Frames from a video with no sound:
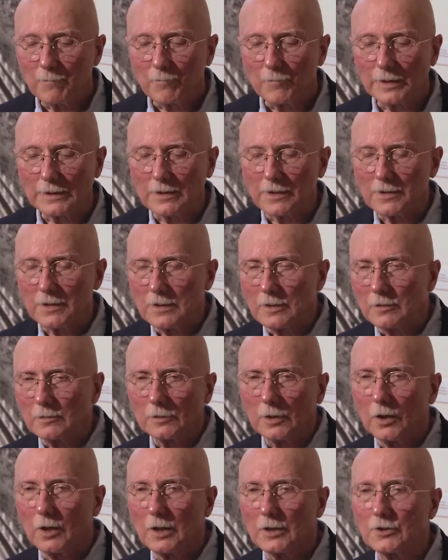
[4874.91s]
but there's no
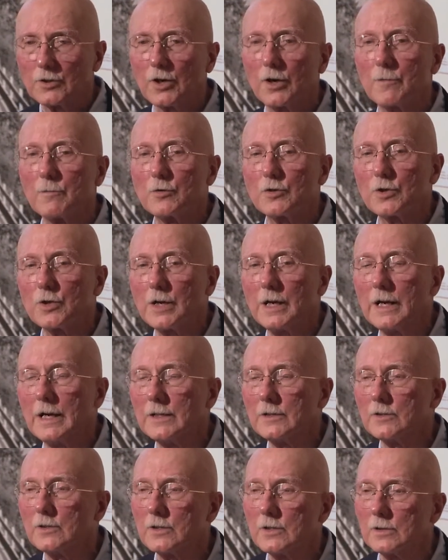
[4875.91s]
long-term
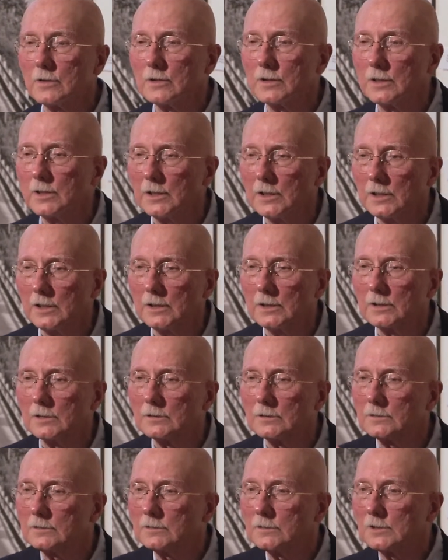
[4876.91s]
trend to the
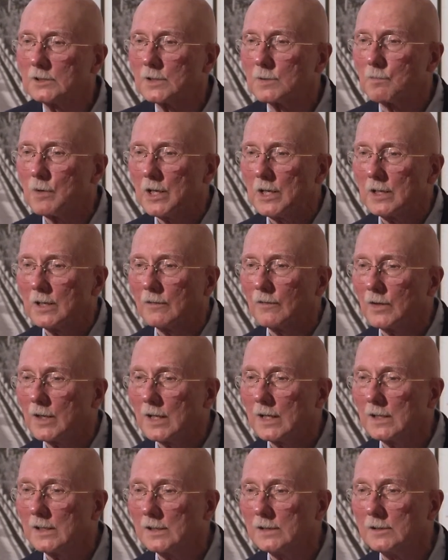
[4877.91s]
speed of
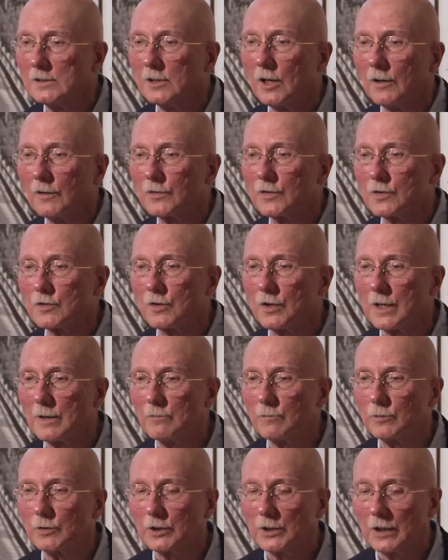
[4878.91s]
the Gulf
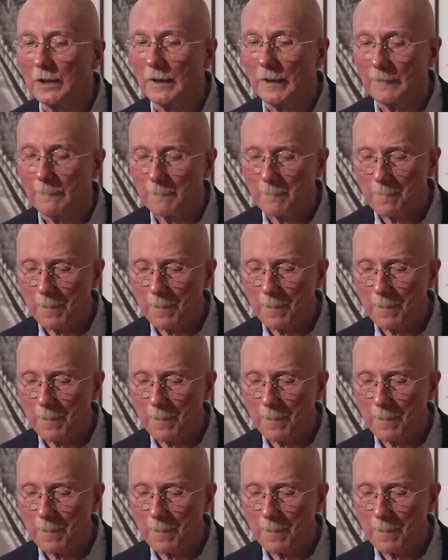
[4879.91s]
Stream current.